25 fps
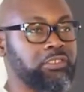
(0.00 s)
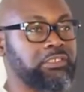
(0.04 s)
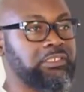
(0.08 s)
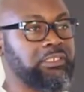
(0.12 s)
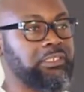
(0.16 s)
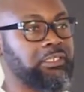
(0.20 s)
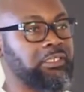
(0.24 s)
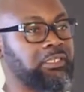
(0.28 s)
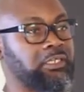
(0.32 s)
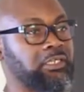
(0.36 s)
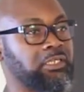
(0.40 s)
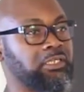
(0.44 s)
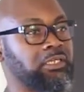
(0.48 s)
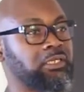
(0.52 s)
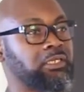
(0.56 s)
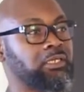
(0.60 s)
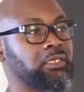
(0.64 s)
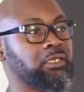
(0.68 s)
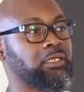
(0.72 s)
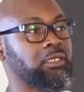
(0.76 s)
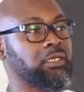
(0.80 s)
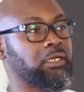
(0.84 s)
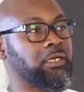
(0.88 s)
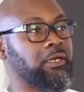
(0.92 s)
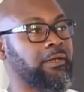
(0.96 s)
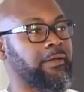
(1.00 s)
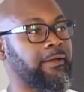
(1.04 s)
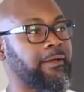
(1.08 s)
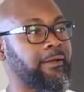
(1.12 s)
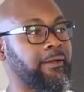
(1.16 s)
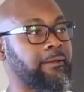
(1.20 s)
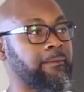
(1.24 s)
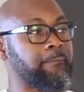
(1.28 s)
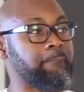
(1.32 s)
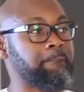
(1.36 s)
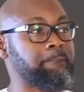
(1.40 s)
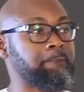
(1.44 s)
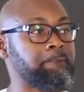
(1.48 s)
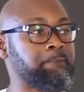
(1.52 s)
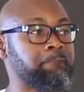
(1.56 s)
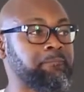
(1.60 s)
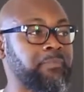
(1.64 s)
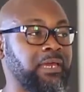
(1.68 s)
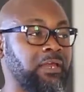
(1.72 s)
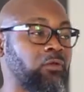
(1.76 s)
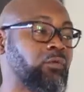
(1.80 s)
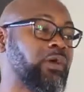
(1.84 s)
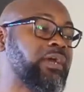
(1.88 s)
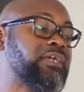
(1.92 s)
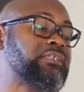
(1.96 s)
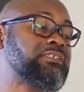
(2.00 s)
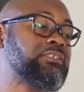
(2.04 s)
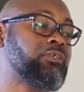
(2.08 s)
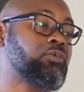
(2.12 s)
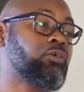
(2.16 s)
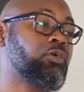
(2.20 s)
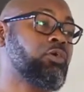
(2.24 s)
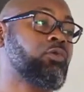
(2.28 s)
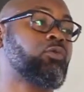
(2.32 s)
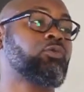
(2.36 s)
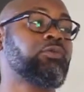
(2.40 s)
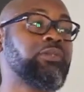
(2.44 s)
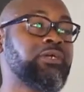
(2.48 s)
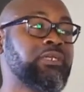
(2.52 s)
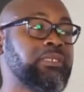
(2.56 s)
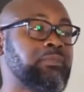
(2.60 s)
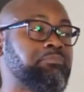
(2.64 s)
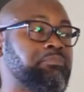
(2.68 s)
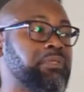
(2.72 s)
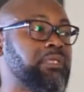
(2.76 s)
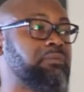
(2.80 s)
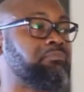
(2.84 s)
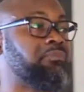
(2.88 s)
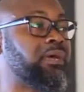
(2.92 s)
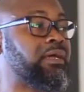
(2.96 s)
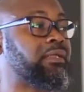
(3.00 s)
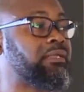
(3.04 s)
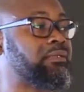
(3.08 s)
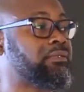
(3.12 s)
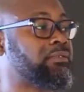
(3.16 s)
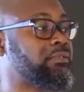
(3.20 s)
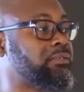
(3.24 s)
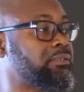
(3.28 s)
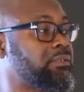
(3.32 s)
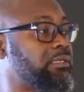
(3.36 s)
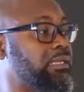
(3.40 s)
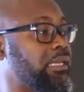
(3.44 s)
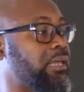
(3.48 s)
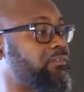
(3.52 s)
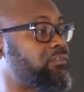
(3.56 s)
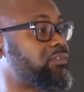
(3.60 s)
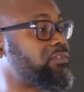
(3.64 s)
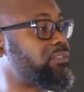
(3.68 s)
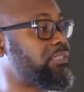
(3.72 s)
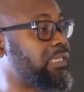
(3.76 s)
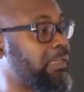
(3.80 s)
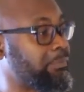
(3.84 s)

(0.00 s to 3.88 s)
the NYSC concluded, the big man left the